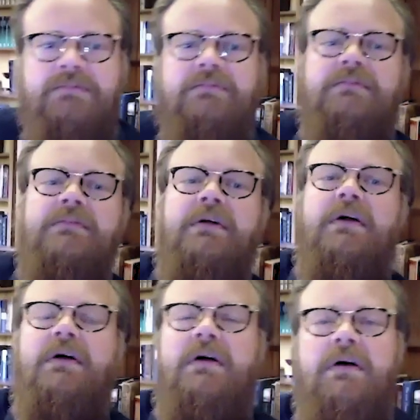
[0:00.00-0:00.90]

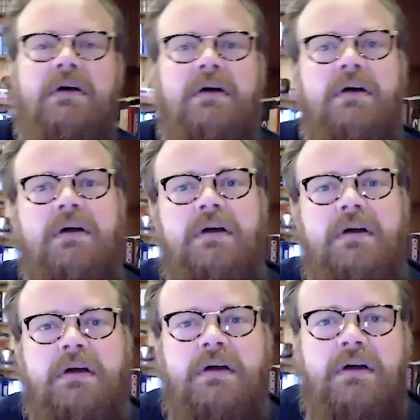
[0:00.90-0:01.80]

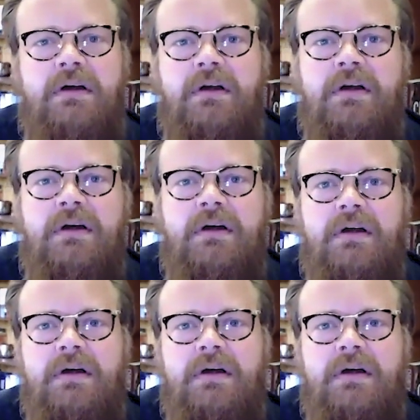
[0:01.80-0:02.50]
[no speech]